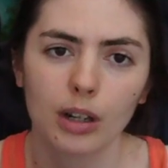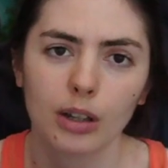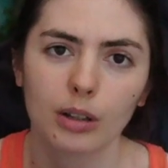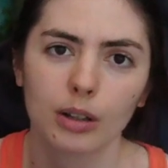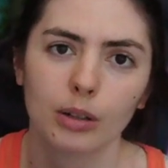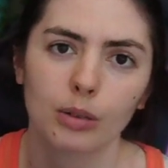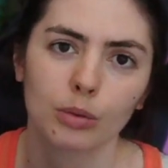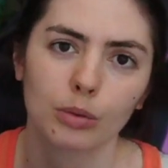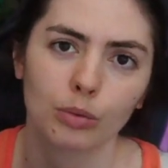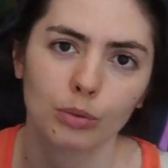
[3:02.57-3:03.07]

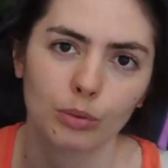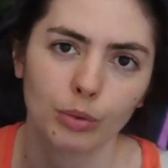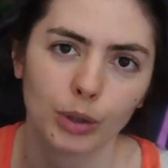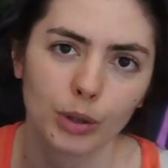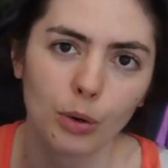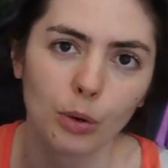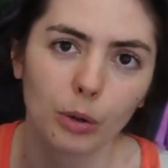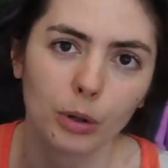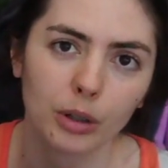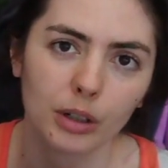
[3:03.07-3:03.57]
to
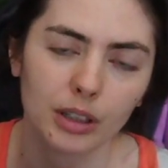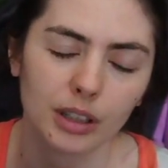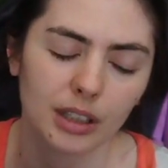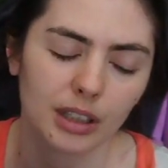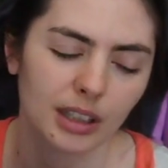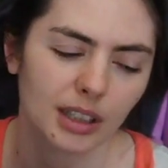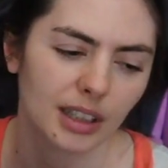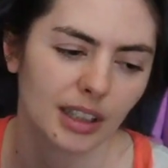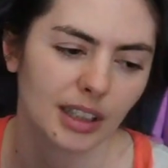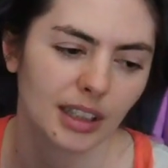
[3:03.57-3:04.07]
record
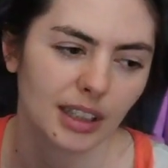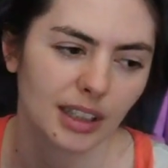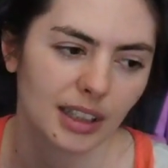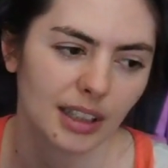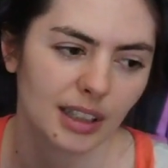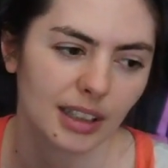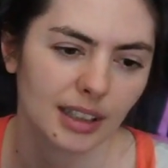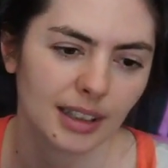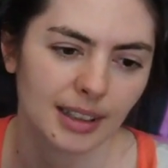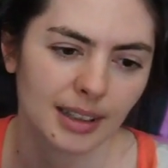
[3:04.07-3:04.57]

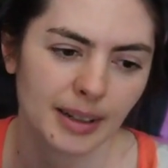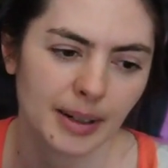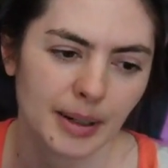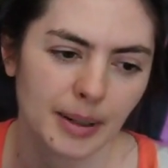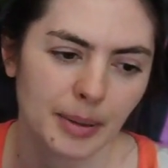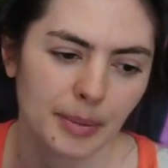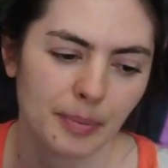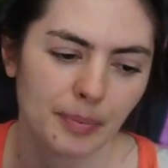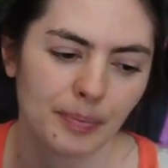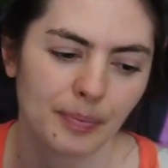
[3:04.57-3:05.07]

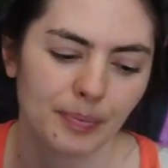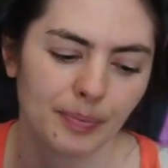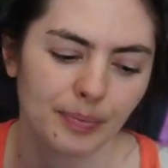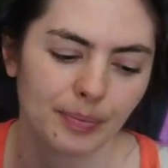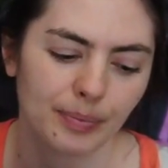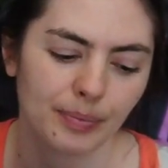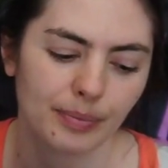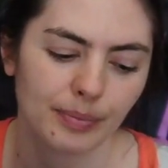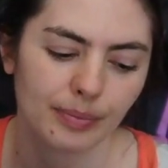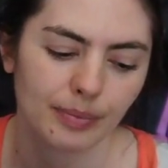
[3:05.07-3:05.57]
um,
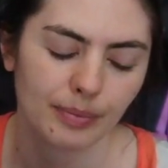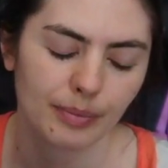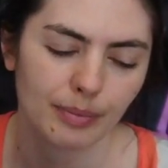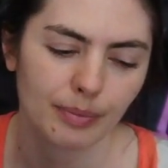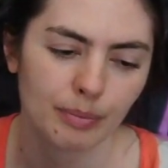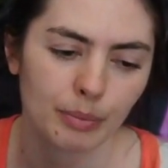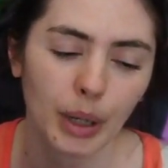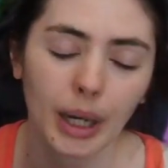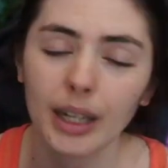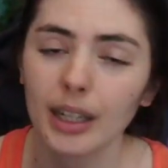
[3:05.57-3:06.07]

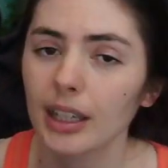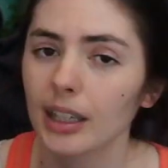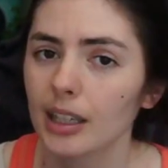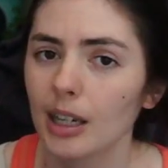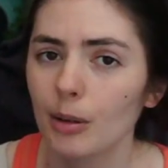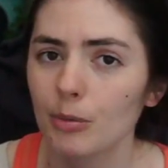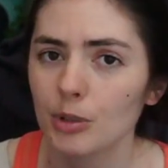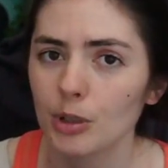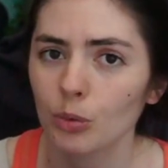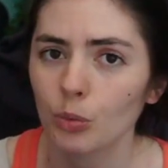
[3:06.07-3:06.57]
but it
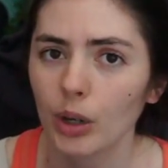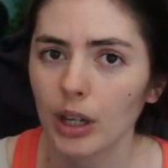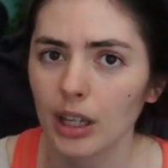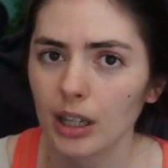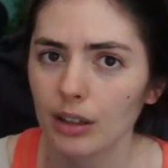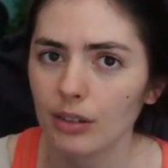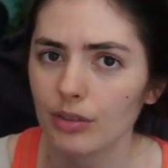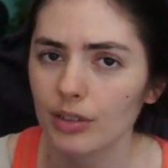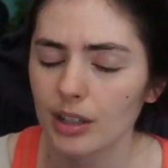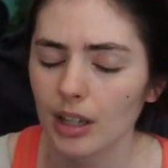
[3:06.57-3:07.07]
comes in
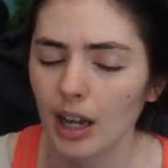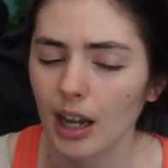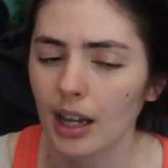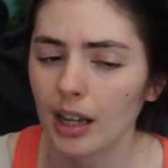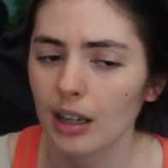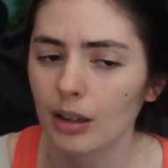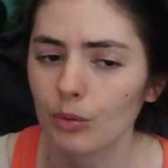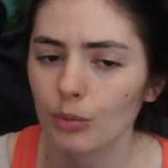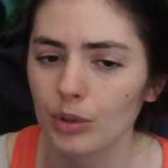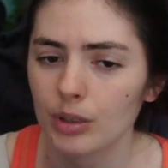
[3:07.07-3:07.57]
waves
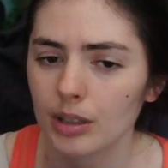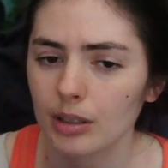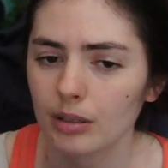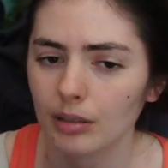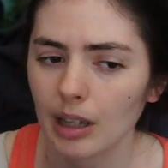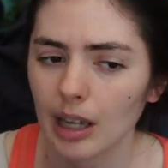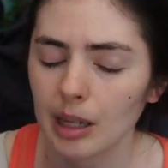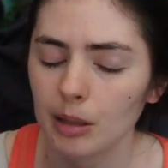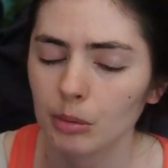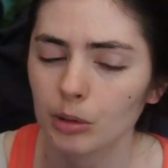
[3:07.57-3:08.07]
i was
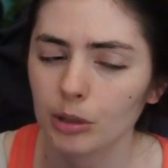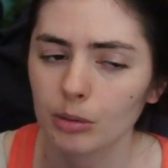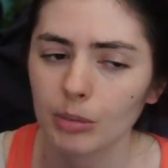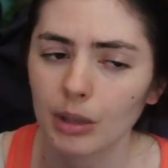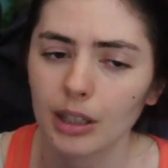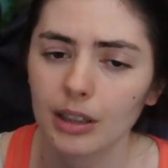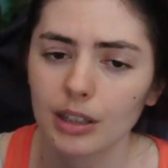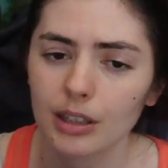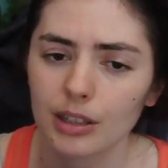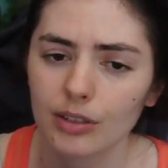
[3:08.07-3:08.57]
able to
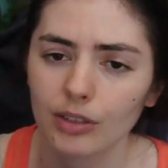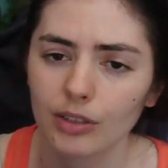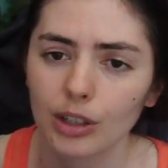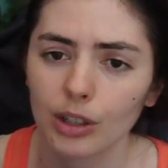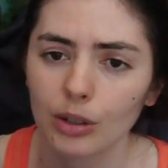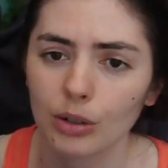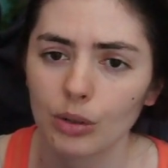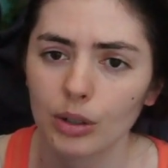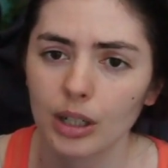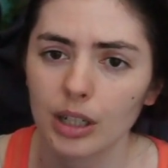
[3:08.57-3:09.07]
make this
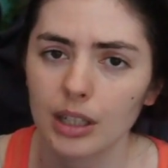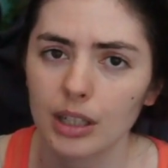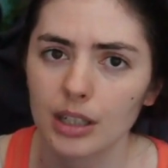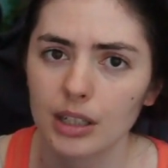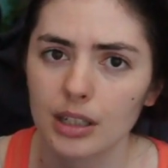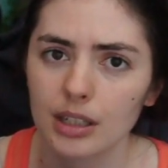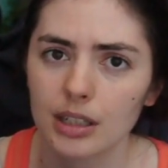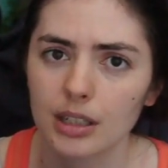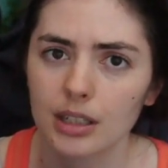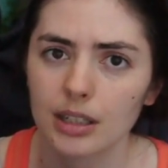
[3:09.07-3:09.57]
video
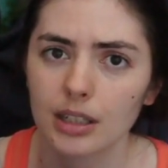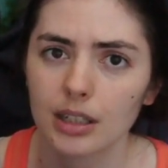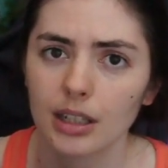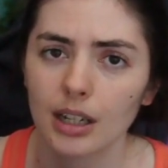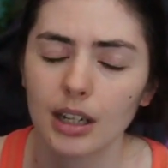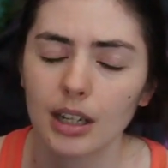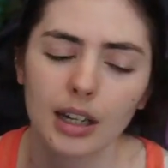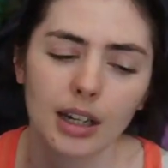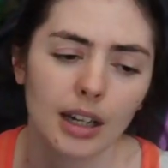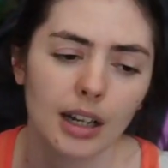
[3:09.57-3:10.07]
because
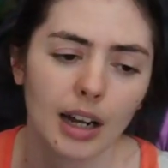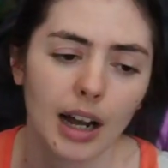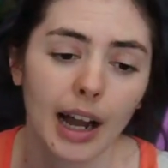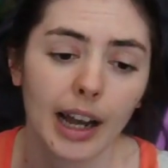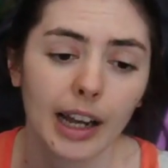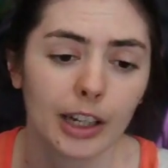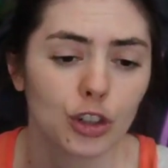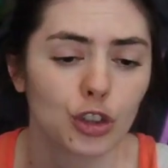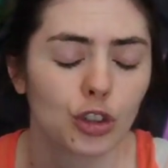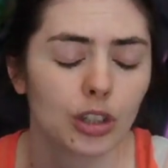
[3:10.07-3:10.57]
i
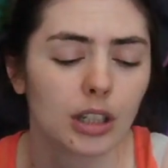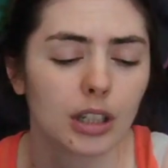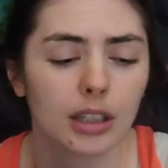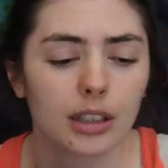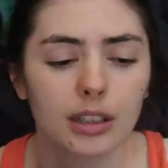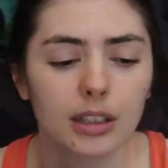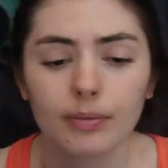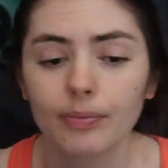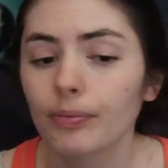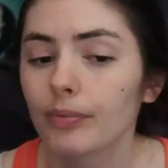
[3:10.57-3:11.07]
actually
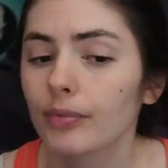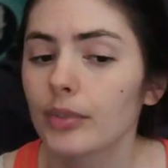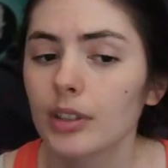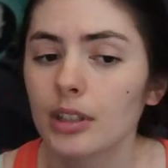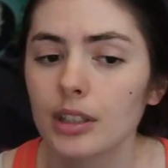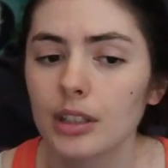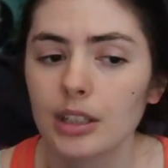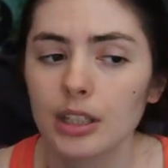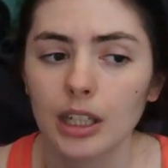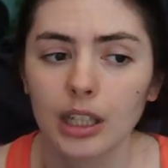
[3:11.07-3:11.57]

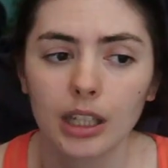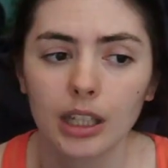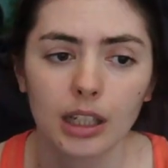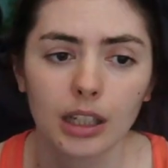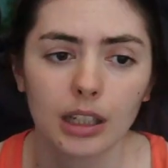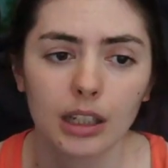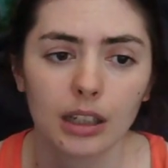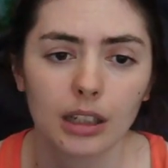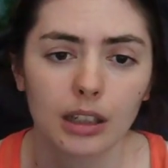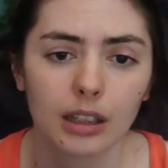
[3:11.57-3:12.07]

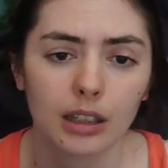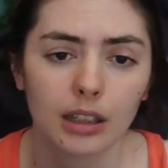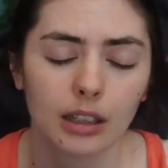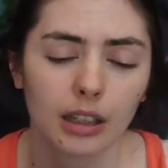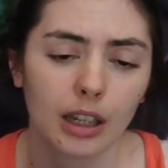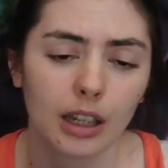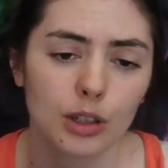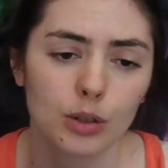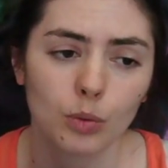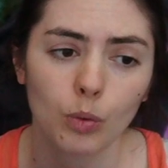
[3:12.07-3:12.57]
did a
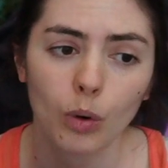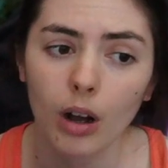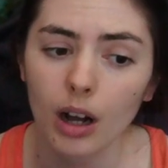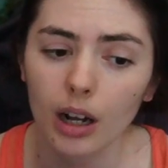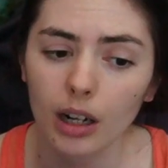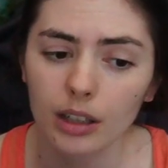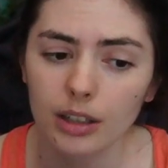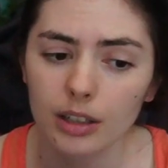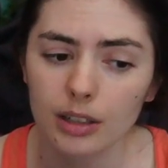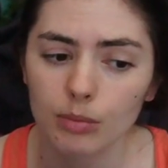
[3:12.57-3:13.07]
nice
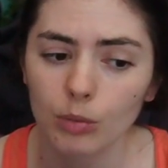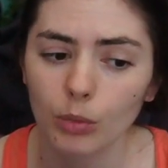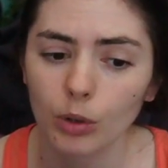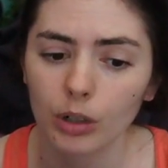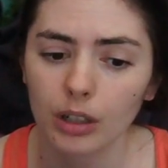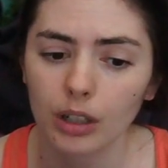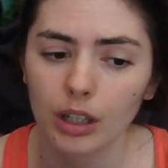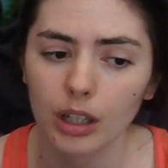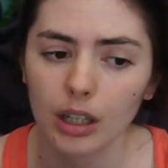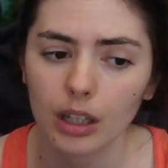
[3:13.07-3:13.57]
walk this
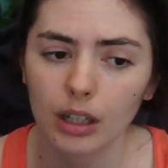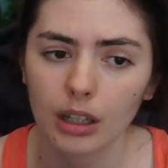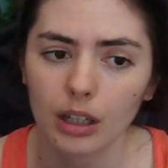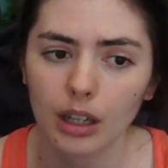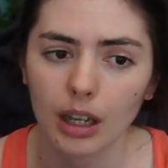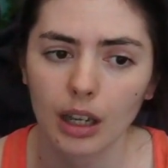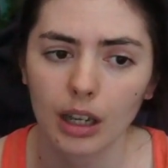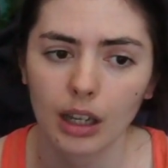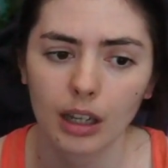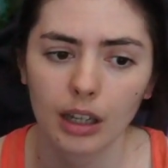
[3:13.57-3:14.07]
morning
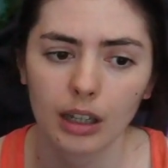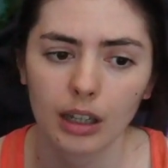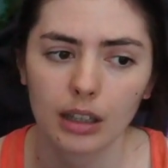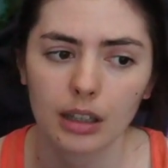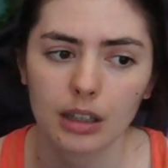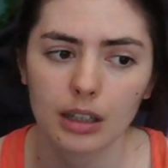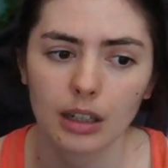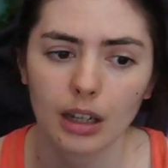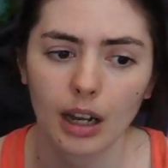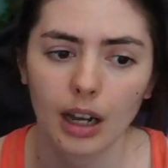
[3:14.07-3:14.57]

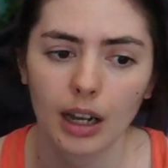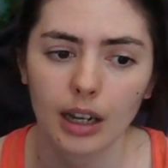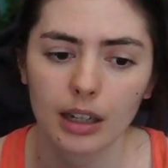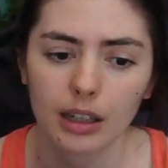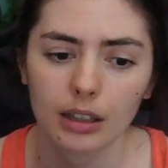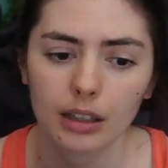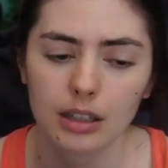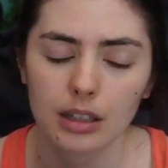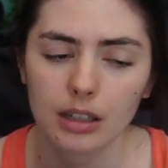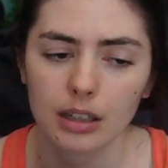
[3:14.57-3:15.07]
and
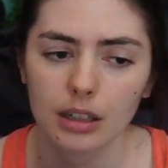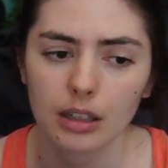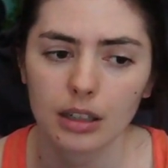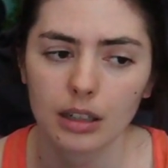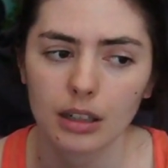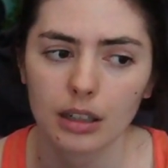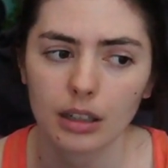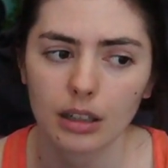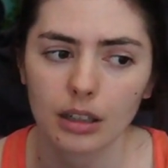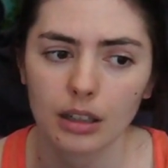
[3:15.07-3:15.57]
i
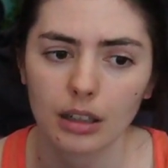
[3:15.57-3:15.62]
did